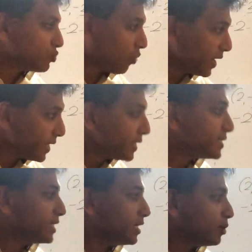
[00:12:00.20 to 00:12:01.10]
y is
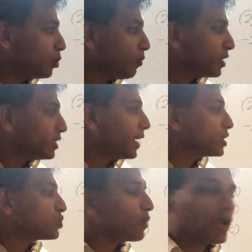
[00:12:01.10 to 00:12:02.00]
0, what the
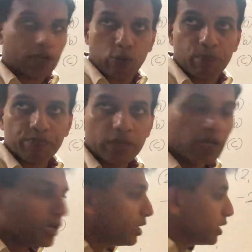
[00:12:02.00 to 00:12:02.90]
x value?
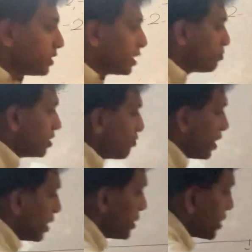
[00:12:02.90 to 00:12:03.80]
That means
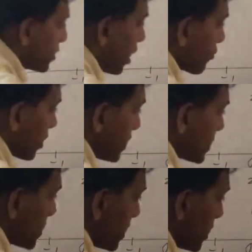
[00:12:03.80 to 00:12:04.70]
where the graph
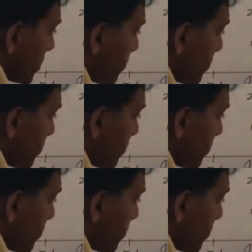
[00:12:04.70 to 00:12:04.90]
cuts here.